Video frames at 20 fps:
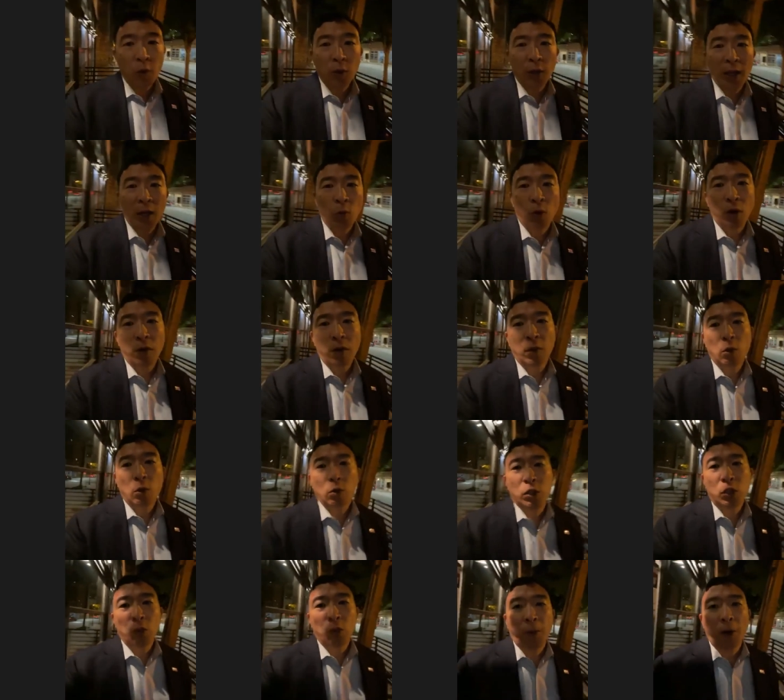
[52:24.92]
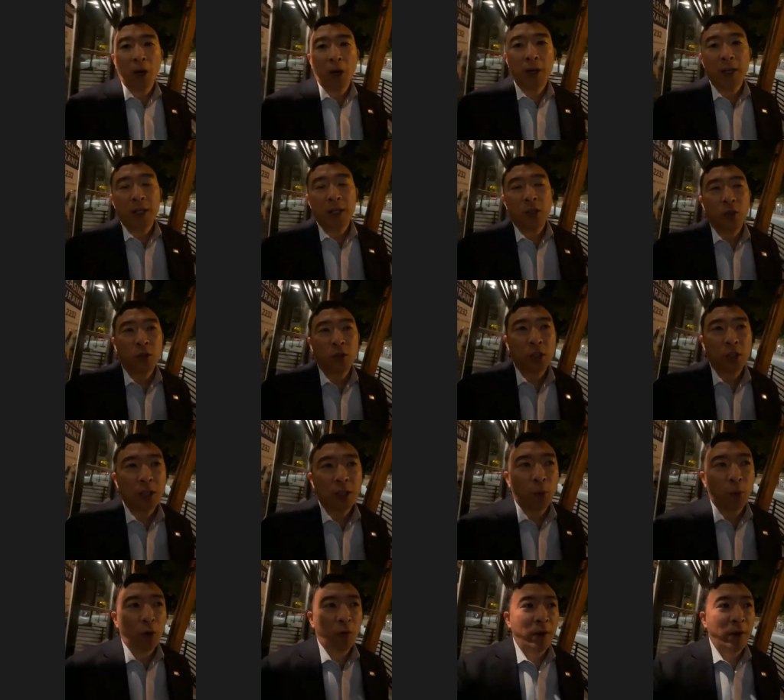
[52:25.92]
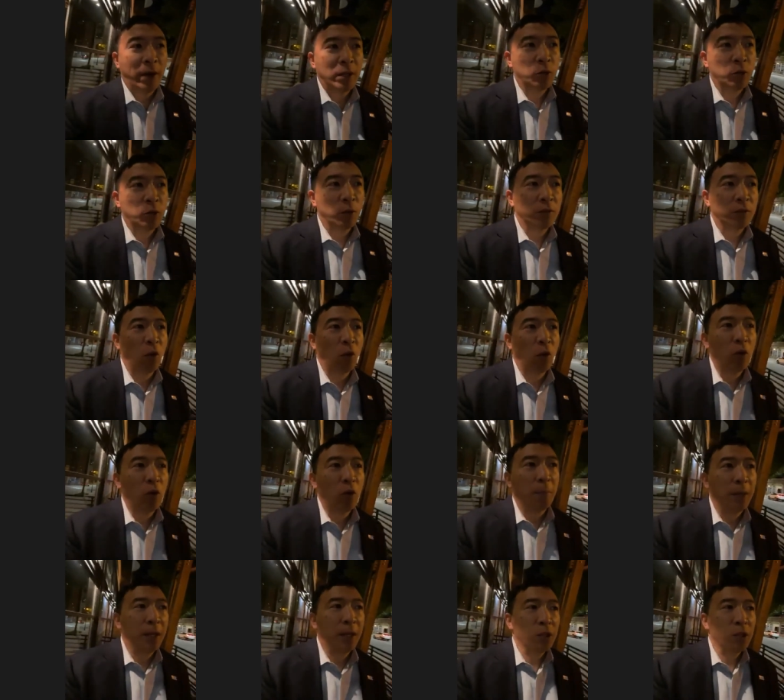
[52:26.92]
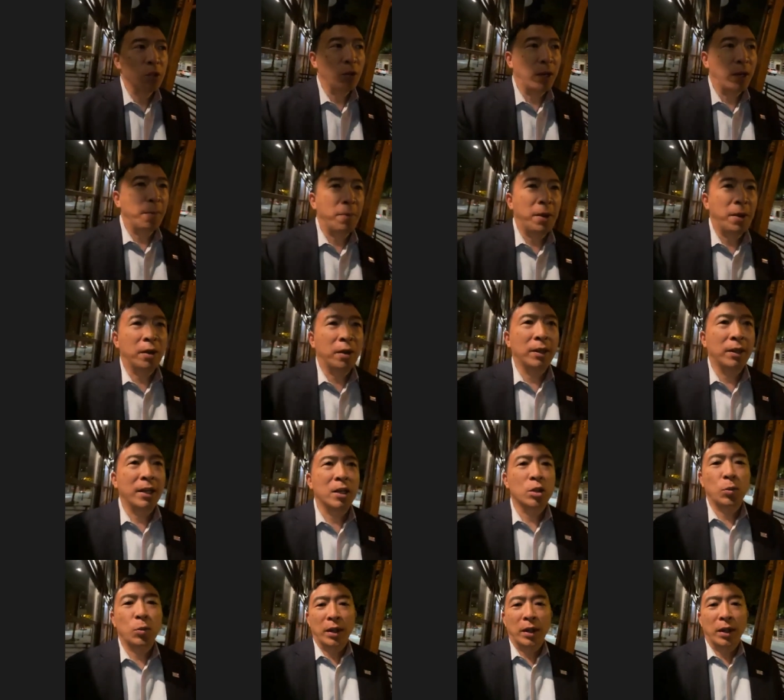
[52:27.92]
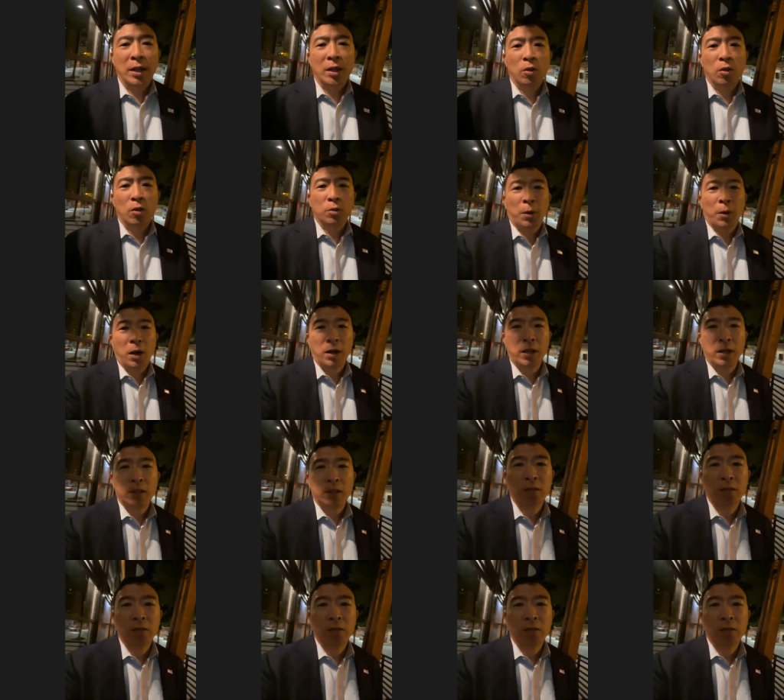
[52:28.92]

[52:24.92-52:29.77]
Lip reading: like one of those two parties, you should support ranked choice voting because you get better leaders within those parties.